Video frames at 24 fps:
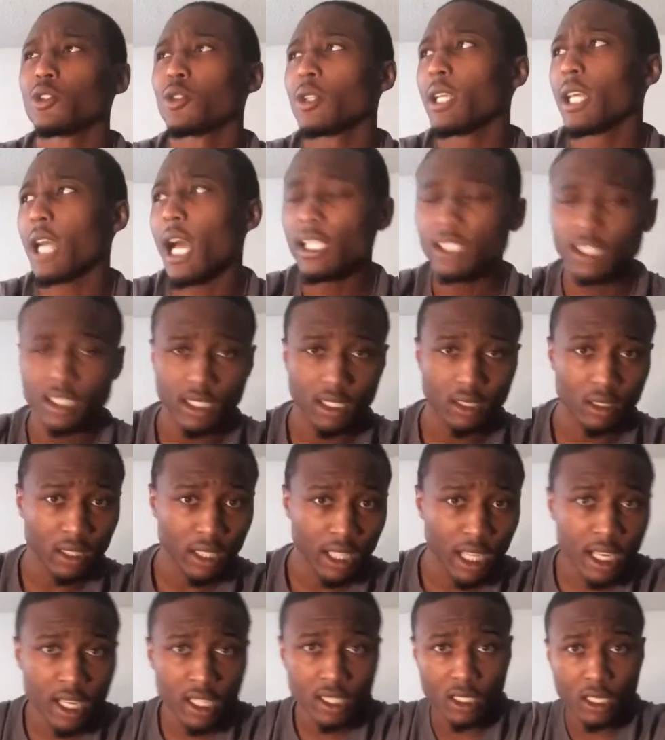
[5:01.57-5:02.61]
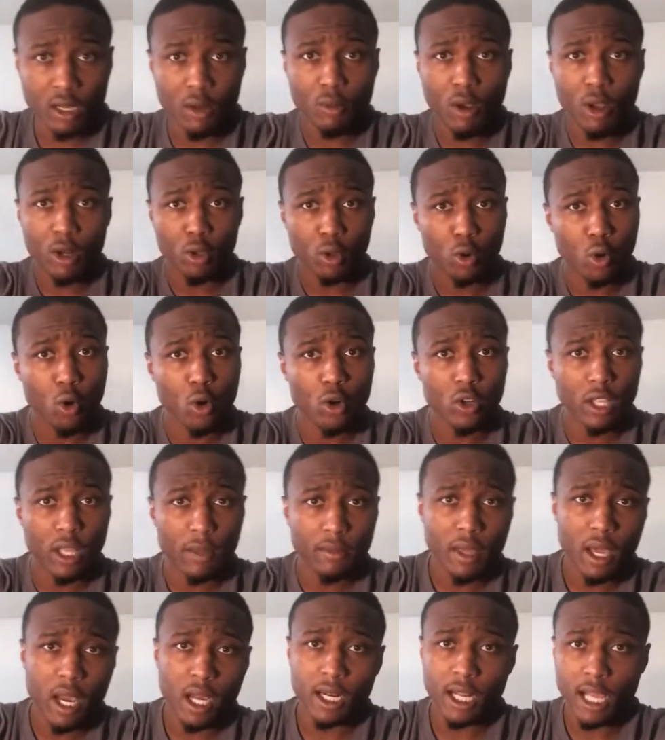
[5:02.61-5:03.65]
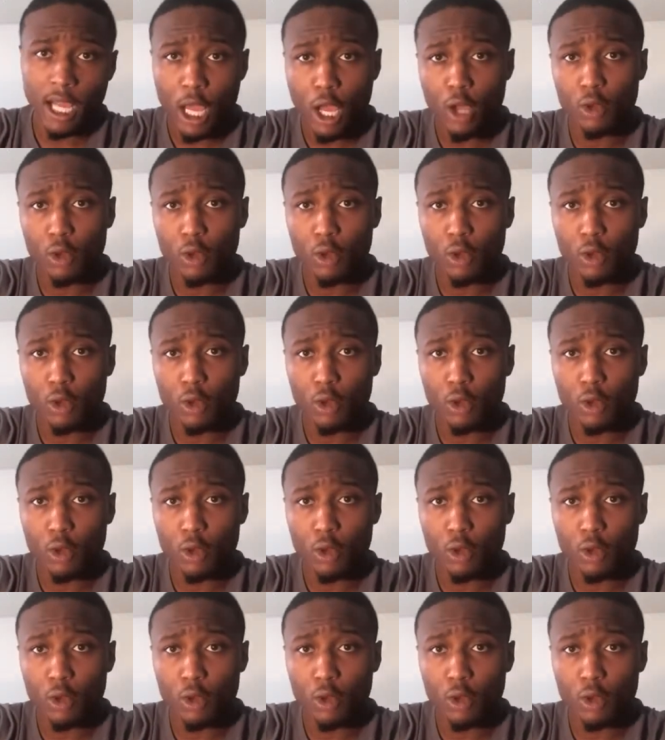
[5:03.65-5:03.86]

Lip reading: So then I see niggas come around the corner, like behind the